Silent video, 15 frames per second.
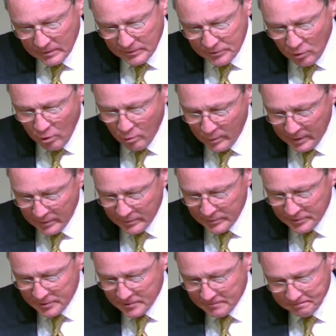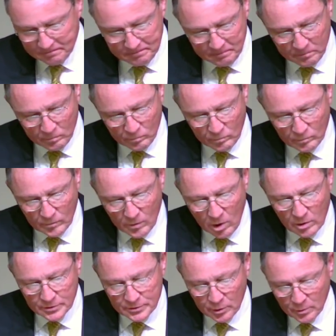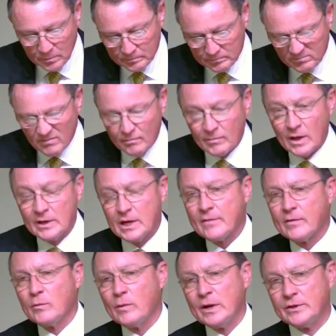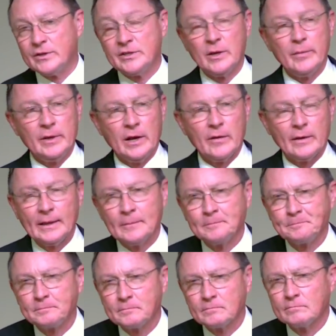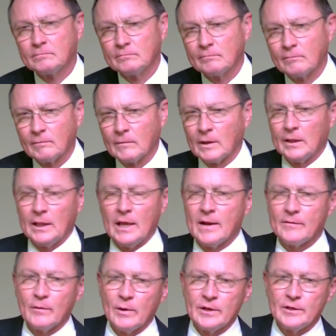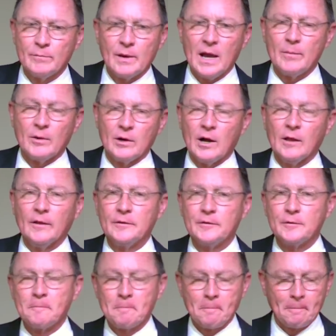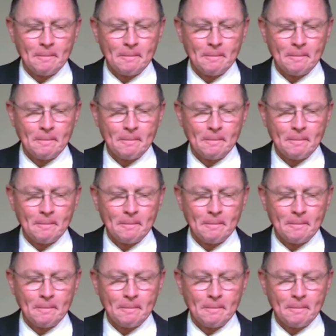soul winners also never went to seminary. They never went to Bible college.